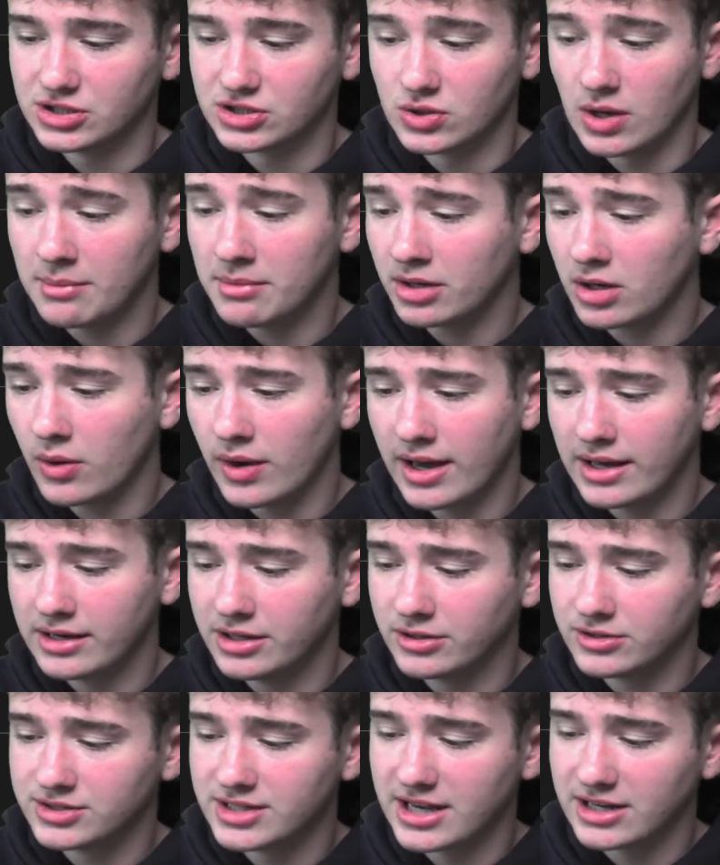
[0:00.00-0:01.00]
So I'm going to go ahead
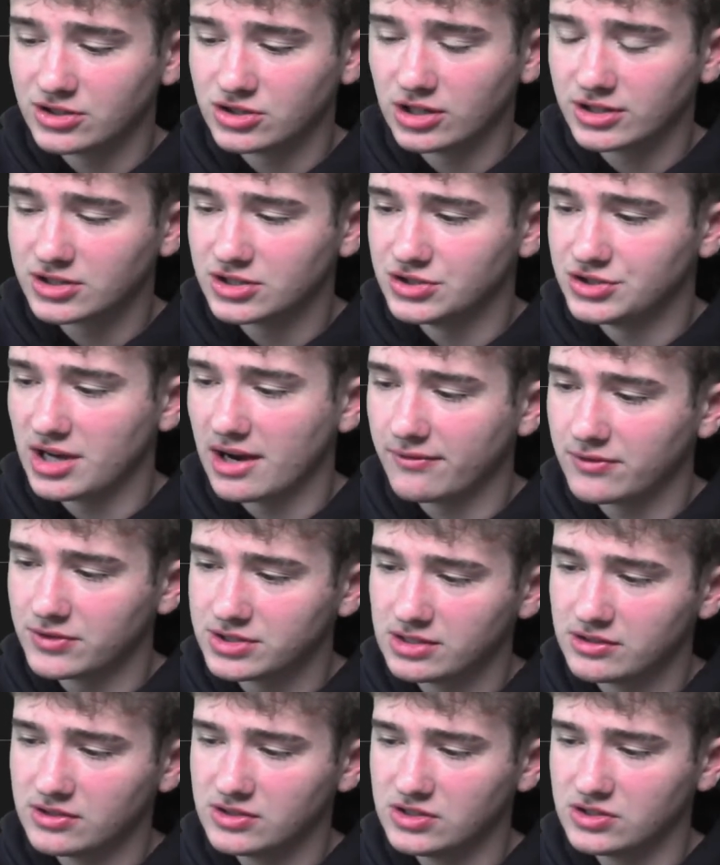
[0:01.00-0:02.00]
here and take Justin
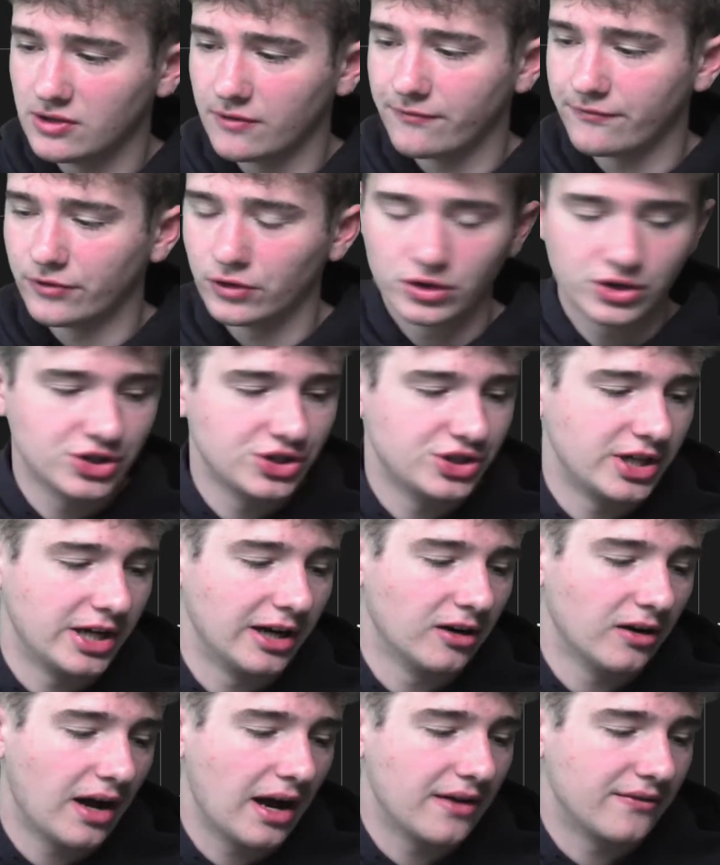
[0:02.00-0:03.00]
Jefferson. This is the first
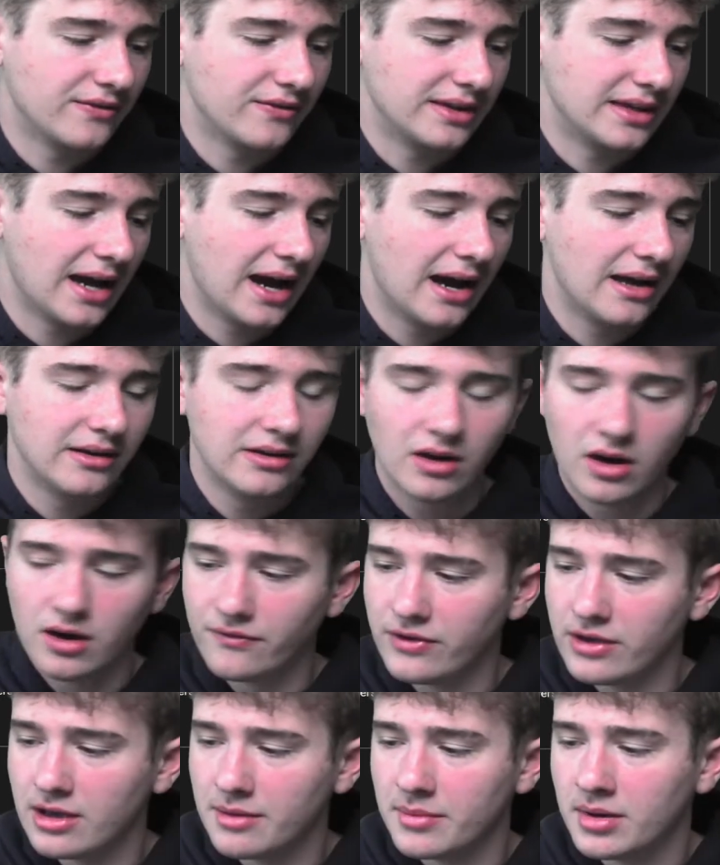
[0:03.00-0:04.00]
share I've gotten
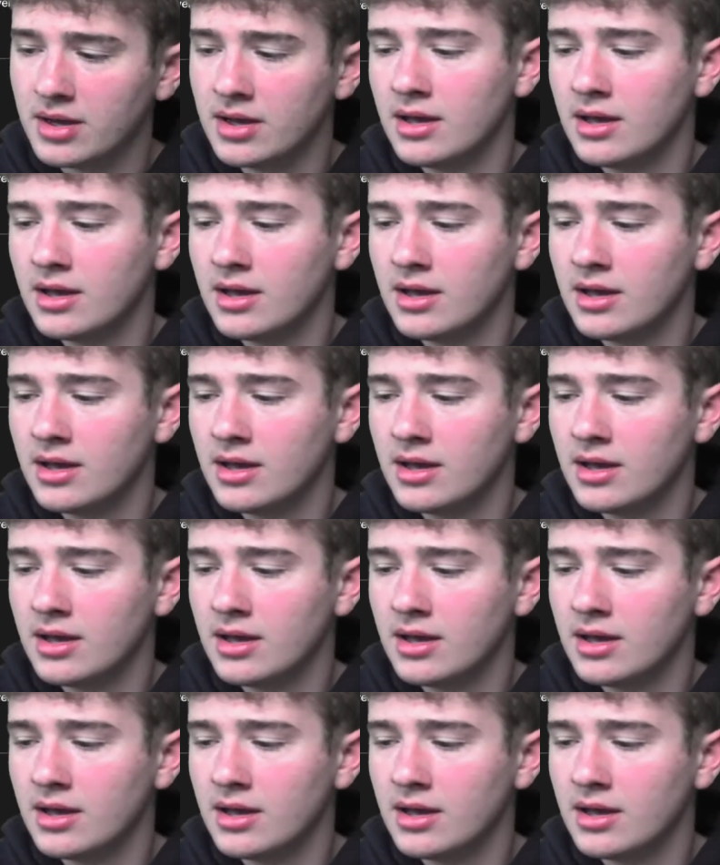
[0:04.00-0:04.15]
of him